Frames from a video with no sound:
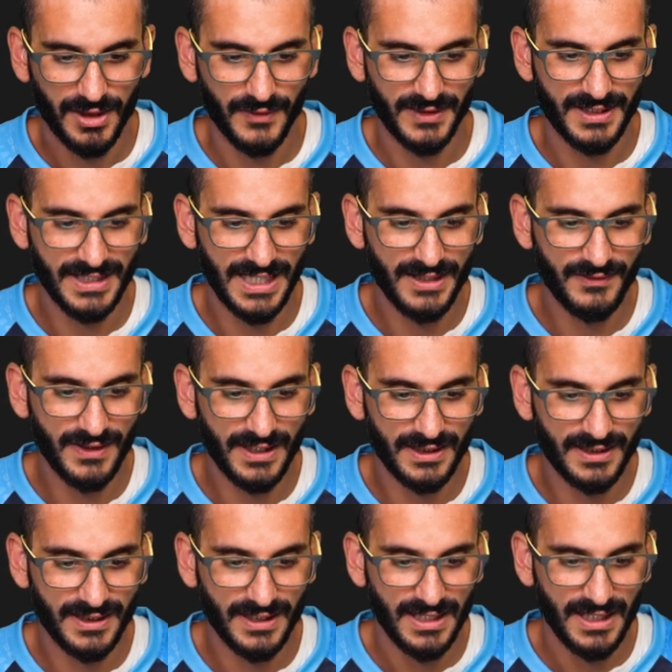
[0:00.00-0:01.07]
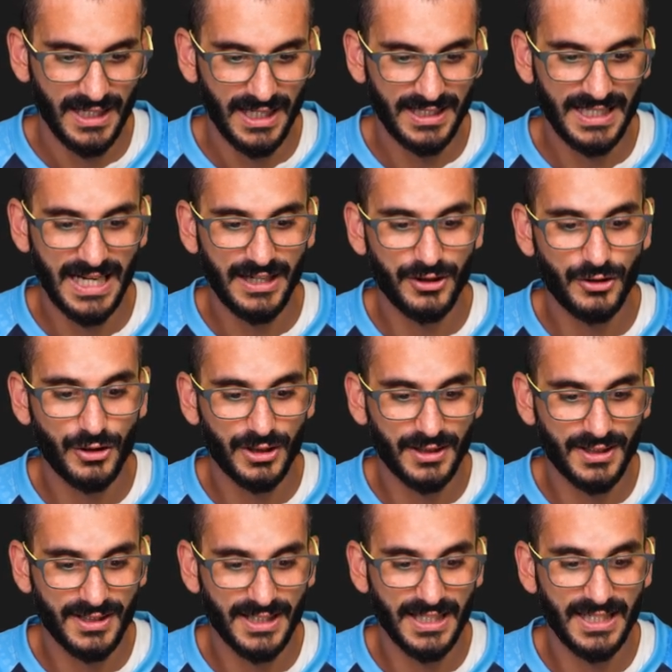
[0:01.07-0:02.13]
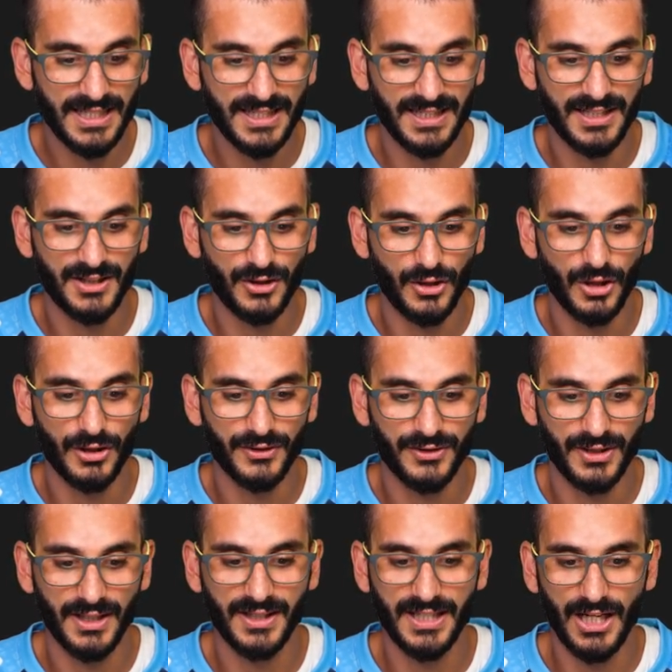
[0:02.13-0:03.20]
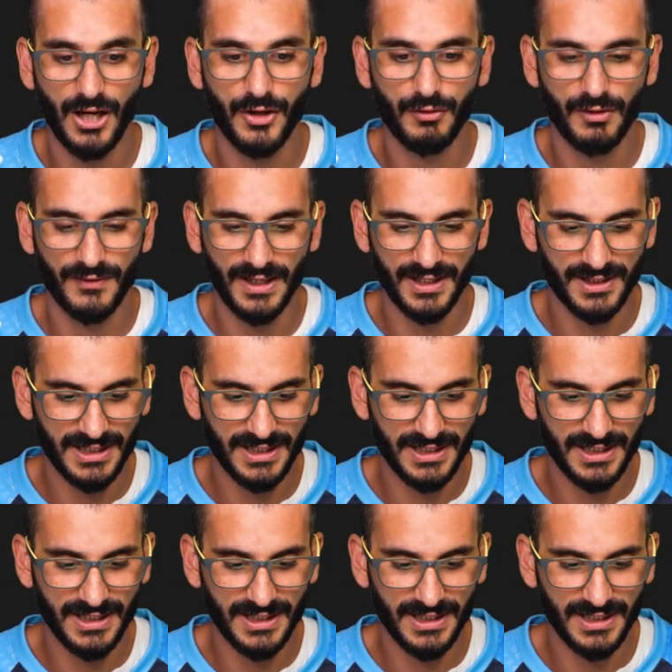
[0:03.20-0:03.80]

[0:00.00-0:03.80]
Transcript: So if I save it, and now you can see that it's got the owner of that.